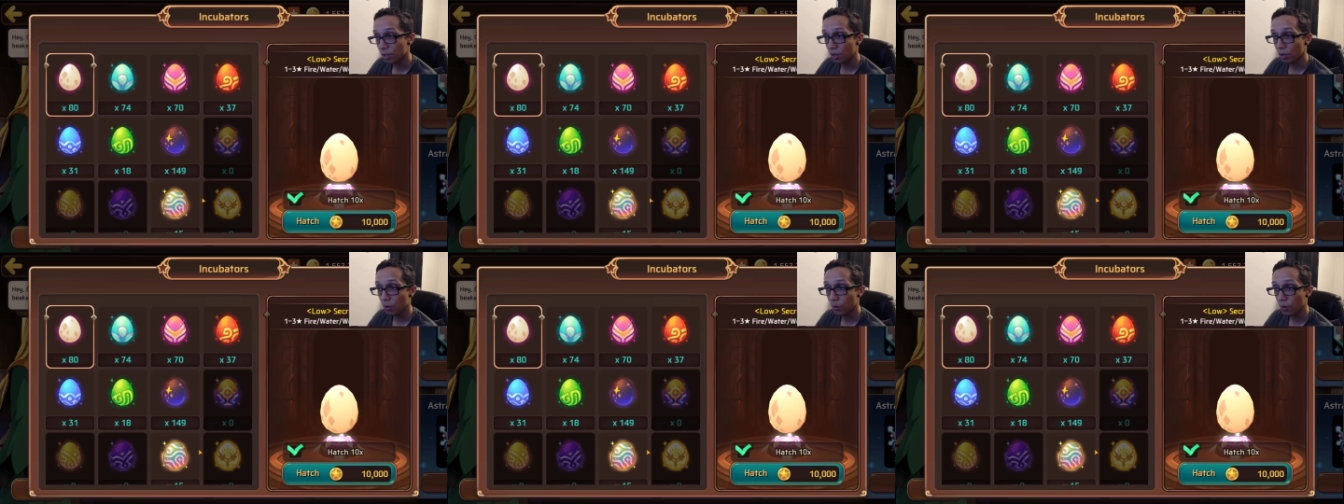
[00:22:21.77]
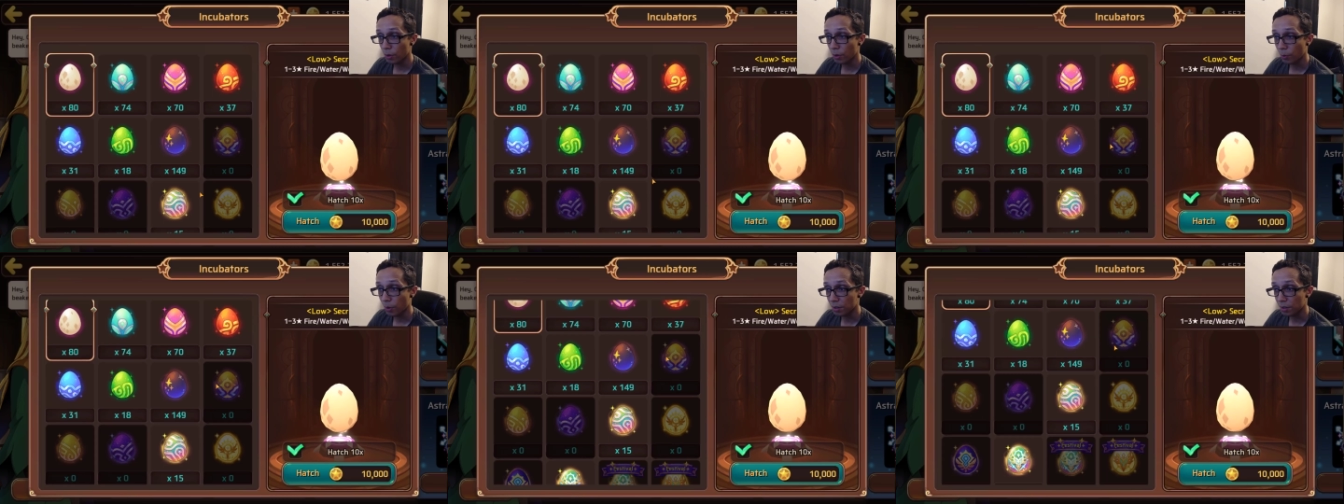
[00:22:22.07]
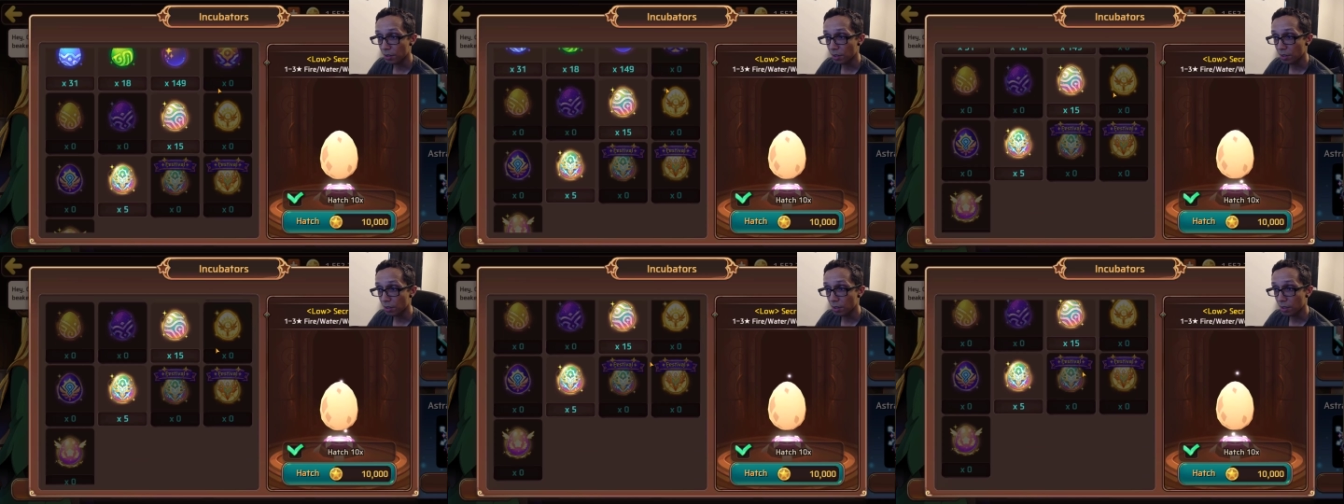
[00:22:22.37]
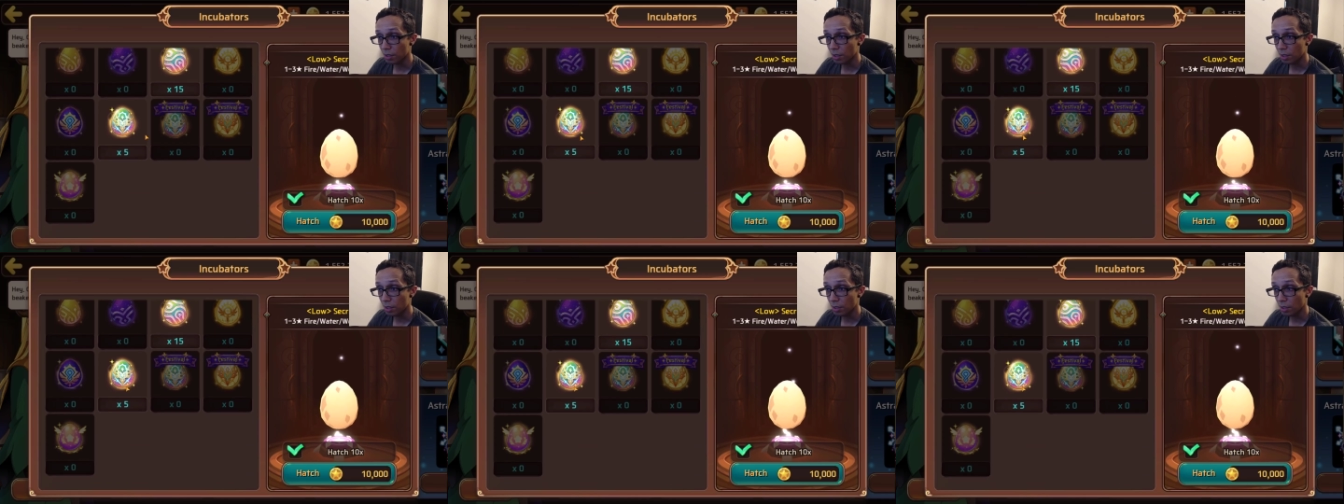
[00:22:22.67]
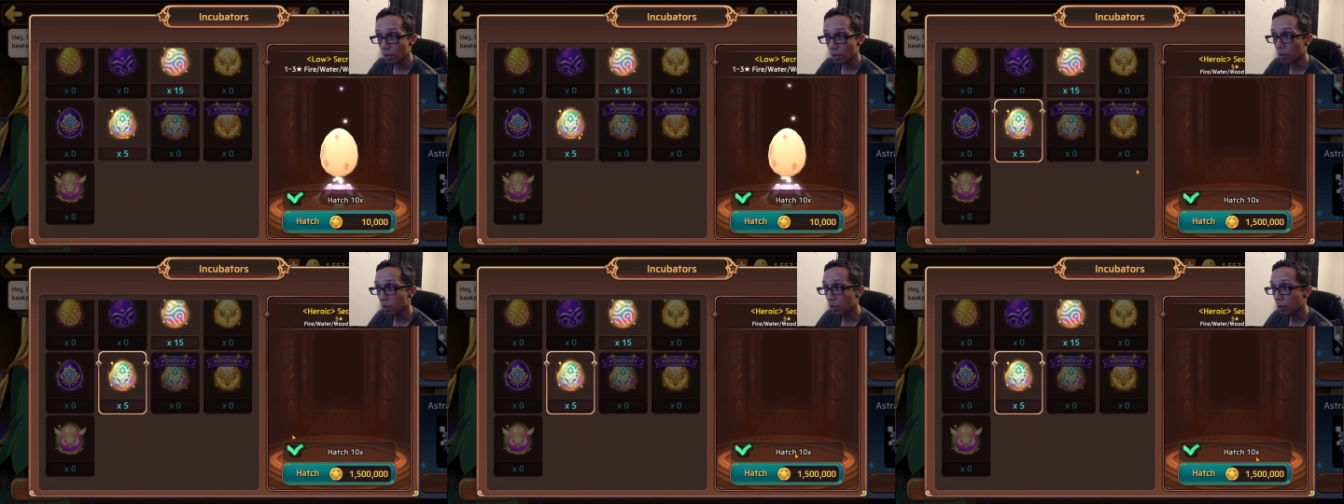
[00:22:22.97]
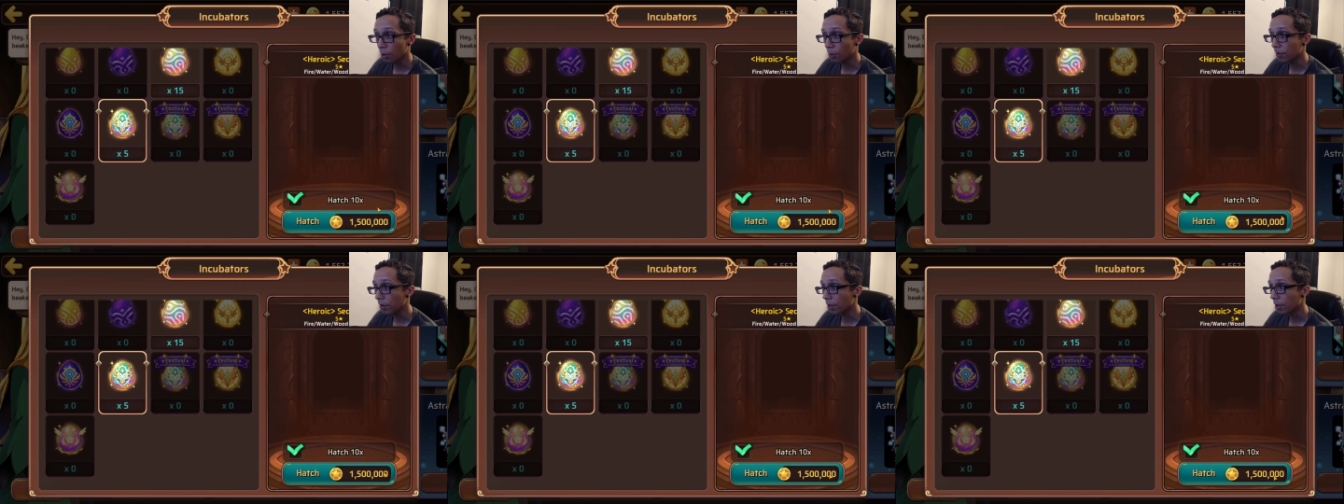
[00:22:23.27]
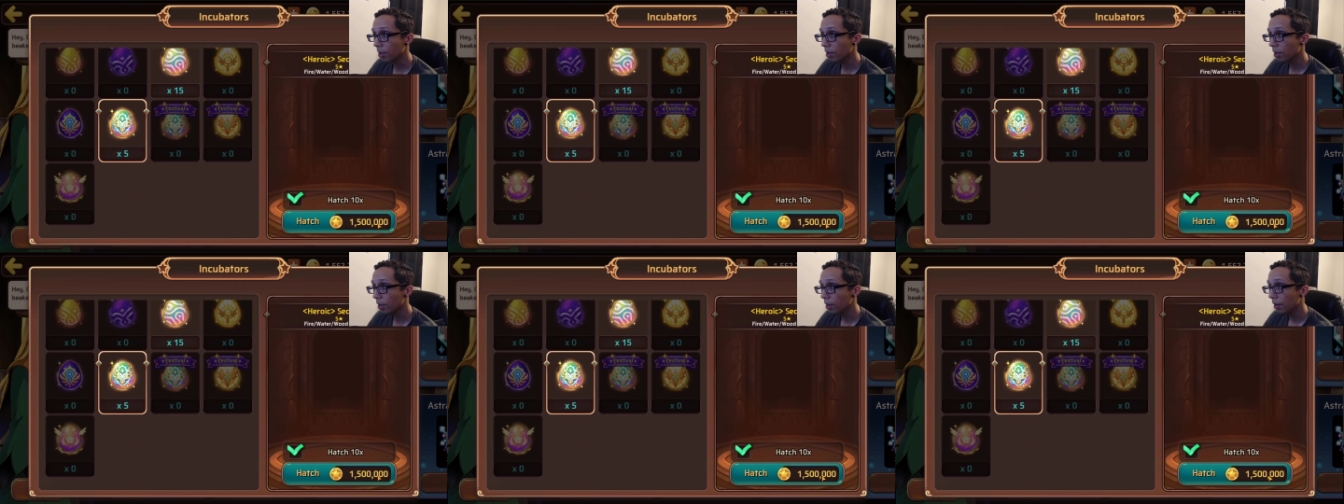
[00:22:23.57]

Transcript: to it once this is all over.